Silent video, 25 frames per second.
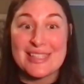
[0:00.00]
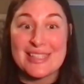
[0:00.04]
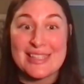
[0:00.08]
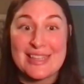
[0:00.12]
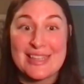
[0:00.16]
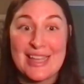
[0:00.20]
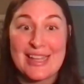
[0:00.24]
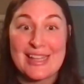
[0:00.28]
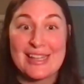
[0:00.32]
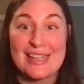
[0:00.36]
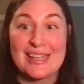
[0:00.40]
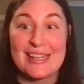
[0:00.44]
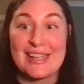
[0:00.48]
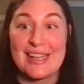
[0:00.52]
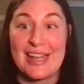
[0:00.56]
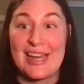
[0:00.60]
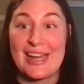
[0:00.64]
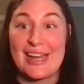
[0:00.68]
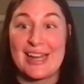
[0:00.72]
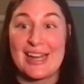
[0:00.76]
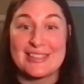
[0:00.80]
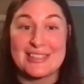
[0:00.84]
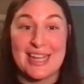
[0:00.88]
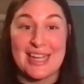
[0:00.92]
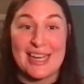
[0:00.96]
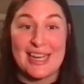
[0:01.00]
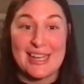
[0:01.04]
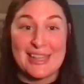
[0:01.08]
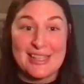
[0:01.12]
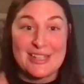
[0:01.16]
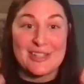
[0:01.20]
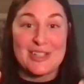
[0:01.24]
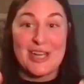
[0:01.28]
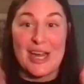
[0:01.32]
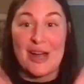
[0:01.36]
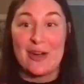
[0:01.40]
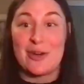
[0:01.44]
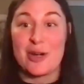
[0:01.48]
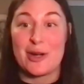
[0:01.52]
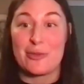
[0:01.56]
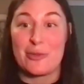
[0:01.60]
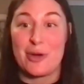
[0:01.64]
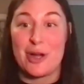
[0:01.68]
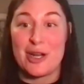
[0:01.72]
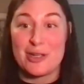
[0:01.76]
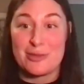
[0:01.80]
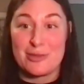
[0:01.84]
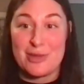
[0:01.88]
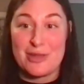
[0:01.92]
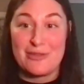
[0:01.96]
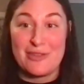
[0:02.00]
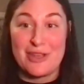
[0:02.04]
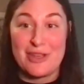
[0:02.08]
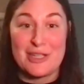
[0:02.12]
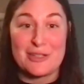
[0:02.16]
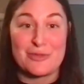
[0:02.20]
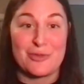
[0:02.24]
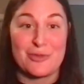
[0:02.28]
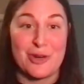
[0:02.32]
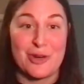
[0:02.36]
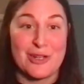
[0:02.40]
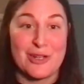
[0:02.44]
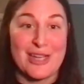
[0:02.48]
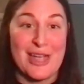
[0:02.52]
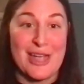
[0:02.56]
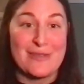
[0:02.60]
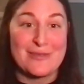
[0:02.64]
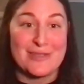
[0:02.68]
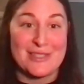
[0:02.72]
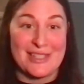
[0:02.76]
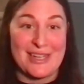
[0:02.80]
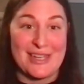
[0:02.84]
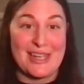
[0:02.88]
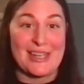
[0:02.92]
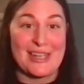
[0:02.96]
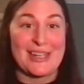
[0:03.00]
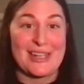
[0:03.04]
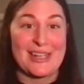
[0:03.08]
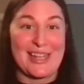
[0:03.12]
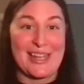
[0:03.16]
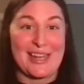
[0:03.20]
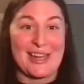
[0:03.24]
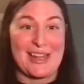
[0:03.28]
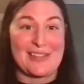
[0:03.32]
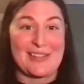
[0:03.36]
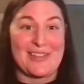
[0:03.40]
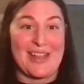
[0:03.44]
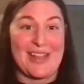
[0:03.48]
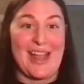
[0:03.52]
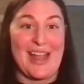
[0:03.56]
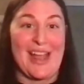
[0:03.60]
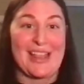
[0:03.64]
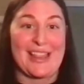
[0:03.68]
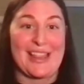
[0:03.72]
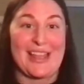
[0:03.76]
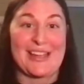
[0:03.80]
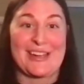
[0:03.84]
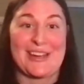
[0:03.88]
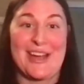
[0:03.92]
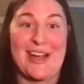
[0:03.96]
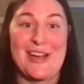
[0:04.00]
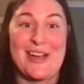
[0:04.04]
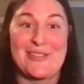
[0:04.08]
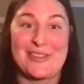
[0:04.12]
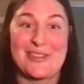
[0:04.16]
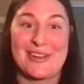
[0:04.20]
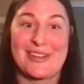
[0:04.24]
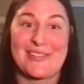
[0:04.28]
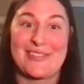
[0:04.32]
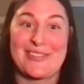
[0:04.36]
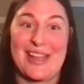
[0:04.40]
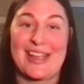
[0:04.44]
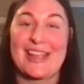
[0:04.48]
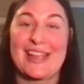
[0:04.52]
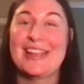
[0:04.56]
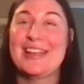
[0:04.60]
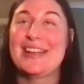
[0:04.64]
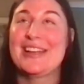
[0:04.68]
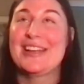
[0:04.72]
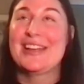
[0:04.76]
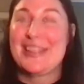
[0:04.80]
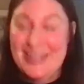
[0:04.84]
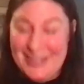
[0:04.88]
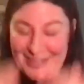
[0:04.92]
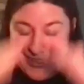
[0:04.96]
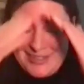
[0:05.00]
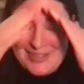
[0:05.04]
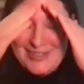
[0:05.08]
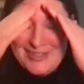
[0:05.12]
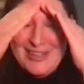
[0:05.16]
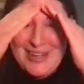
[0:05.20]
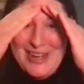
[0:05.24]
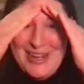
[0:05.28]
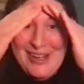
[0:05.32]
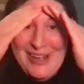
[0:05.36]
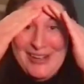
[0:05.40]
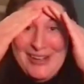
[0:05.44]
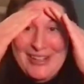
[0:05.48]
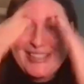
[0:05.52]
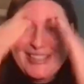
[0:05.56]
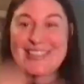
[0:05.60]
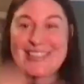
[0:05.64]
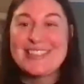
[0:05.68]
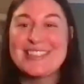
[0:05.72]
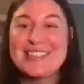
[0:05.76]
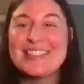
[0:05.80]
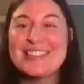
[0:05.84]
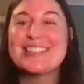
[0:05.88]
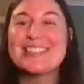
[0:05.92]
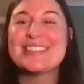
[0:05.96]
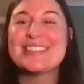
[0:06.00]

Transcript: At the end of the night, I sat in the shower and washed my face 4 times and I couldn't get all my eyeliner off. And I'm like, oh no.